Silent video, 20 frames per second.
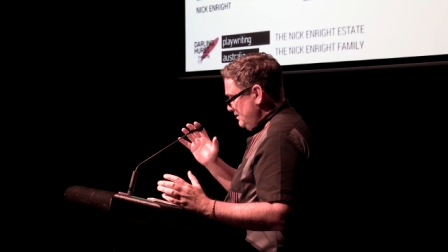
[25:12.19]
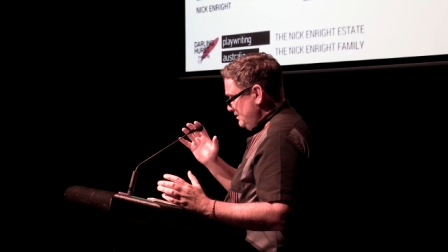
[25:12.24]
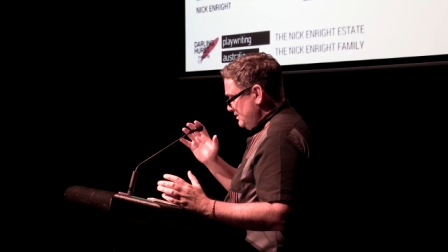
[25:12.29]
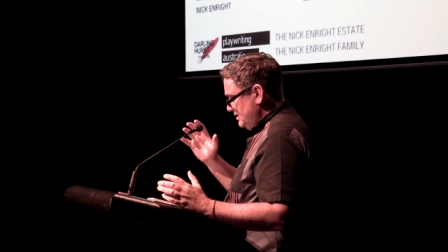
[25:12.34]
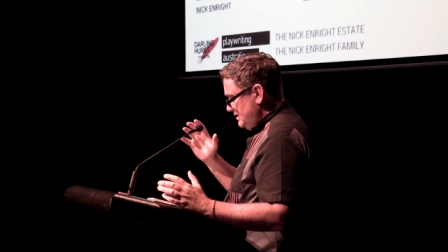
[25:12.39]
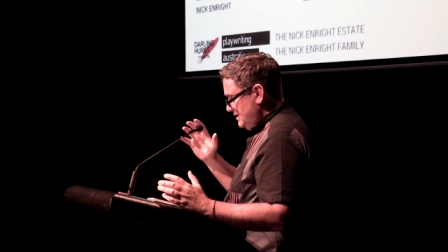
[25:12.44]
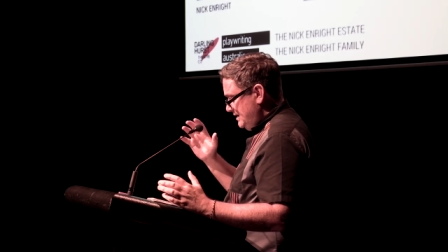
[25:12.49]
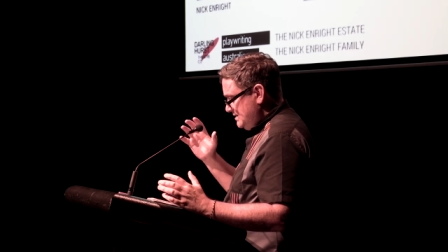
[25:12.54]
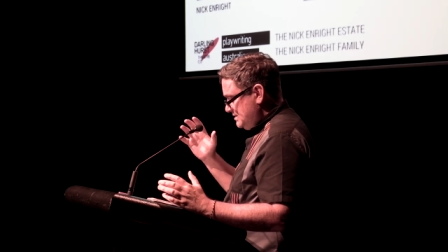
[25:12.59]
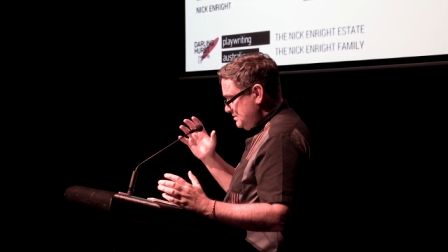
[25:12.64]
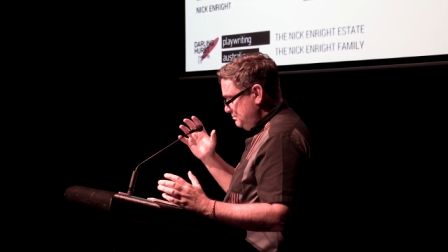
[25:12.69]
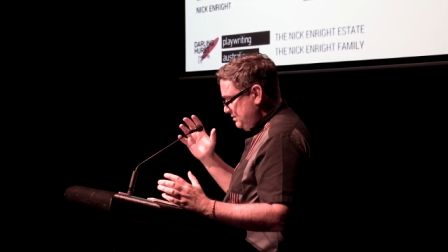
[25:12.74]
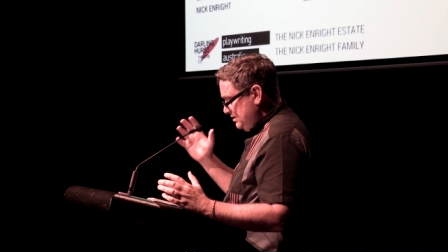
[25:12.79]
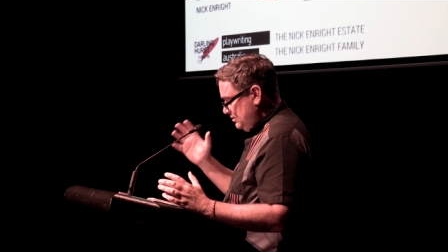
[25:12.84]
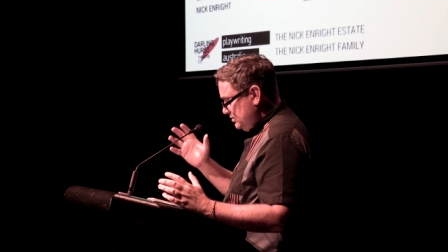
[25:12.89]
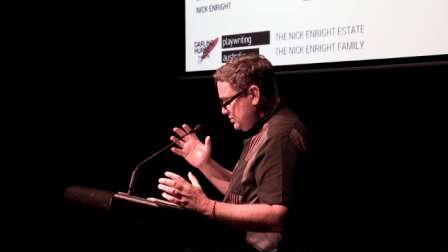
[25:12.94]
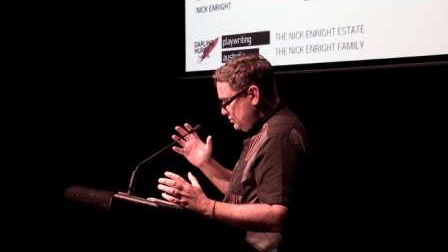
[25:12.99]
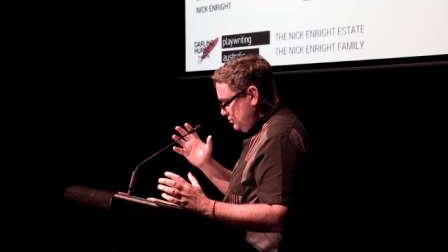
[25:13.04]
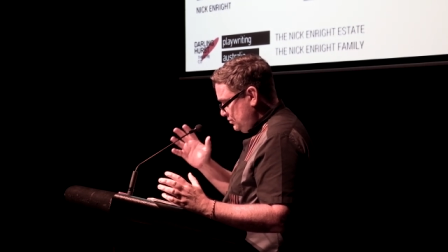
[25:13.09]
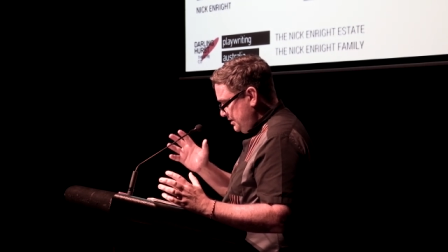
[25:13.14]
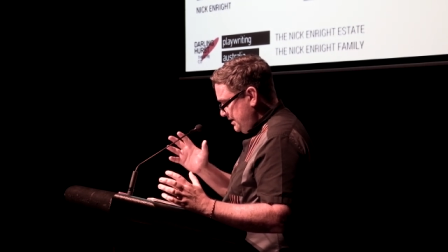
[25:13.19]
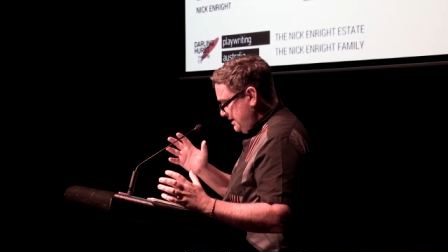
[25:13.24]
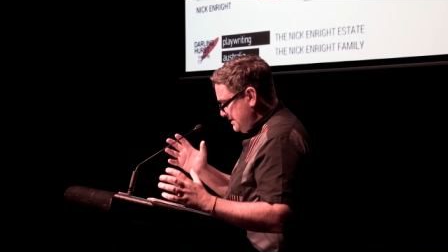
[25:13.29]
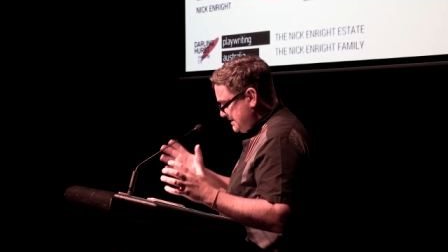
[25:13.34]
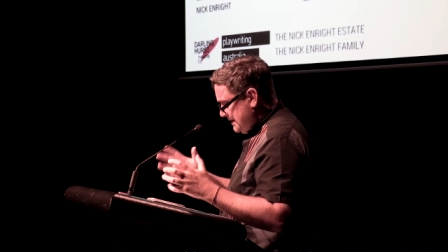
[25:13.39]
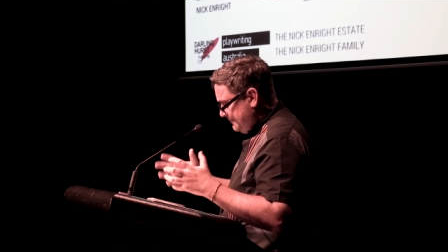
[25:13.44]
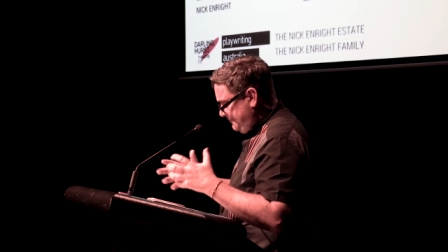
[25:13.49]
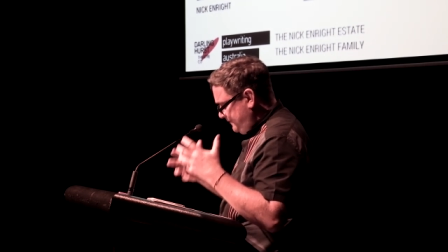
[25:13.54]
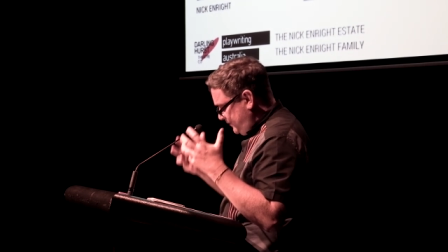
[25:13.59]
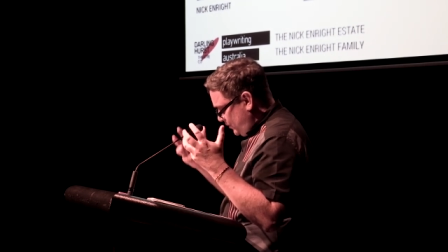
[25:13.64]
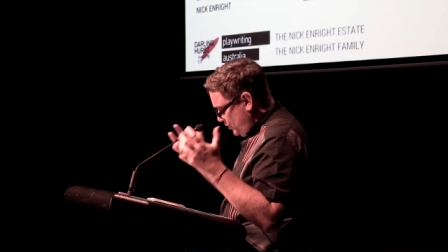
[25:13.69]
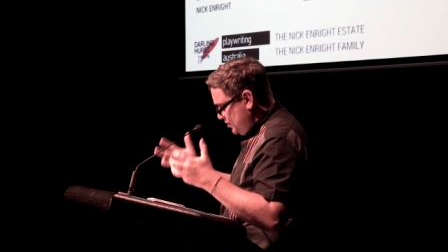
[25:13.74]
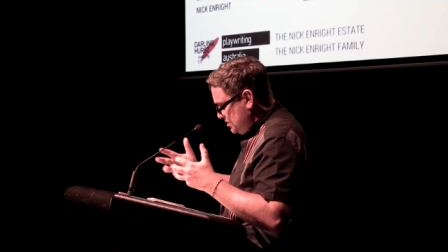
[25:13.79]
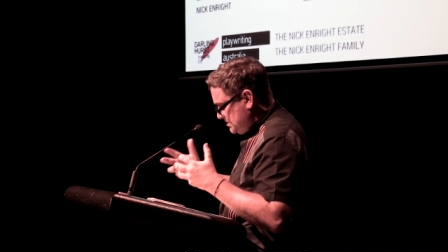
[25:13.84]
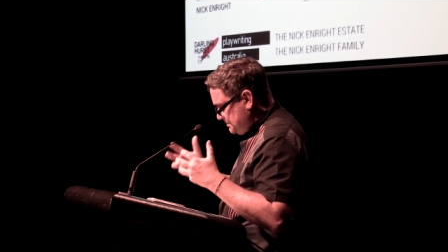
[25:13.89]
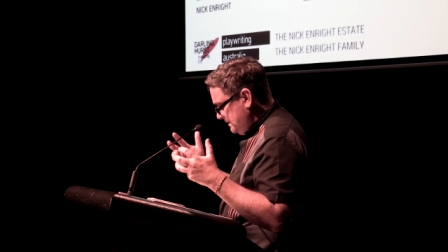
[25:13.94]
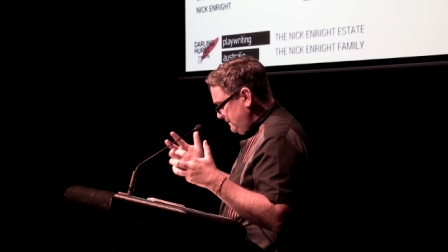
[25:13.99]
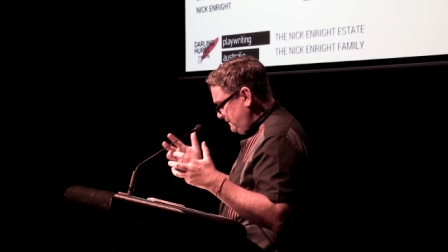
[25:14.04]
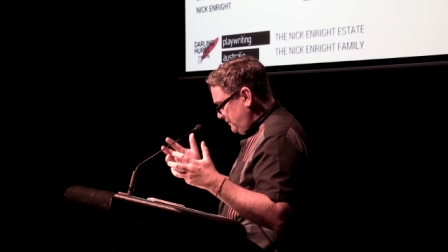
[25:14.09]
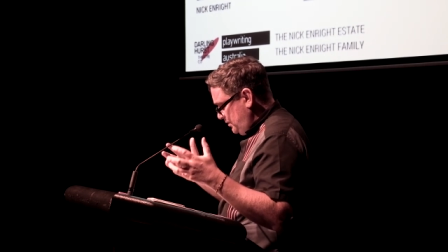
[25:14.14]
You need to build your audience up
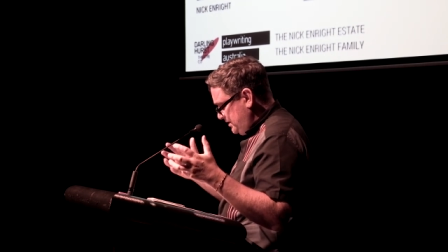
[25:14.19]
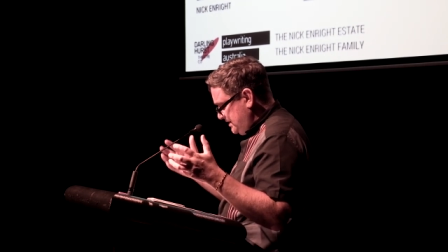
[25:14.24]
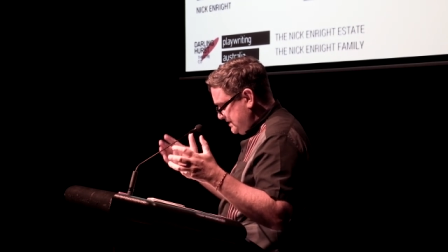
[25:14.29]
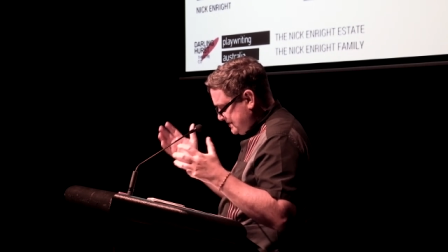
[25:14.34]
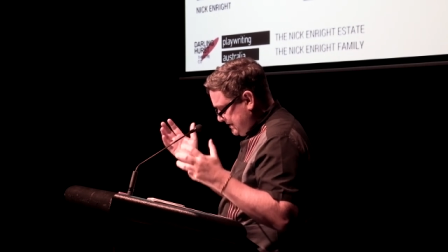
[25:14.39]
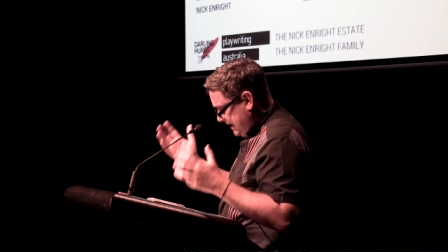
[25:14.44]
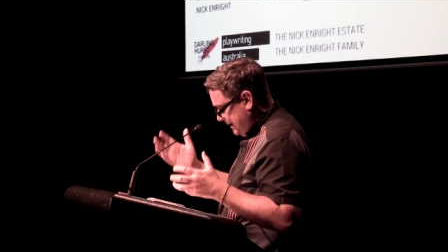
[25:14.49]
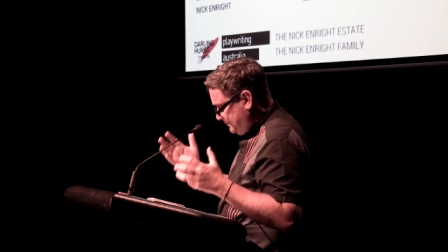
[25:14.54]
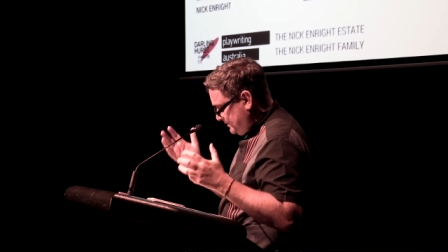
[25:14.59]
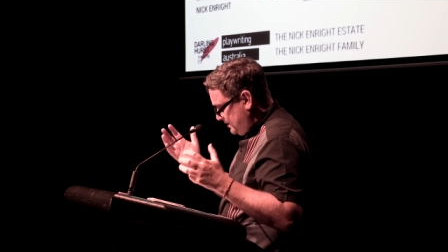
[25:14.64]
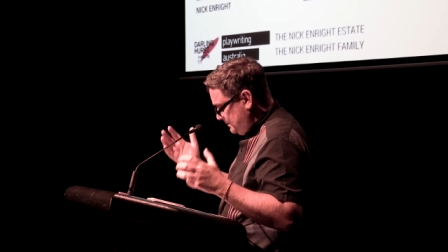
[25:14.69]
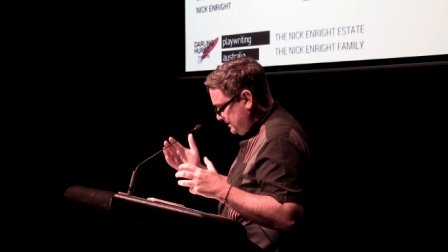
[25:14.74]
first before you slap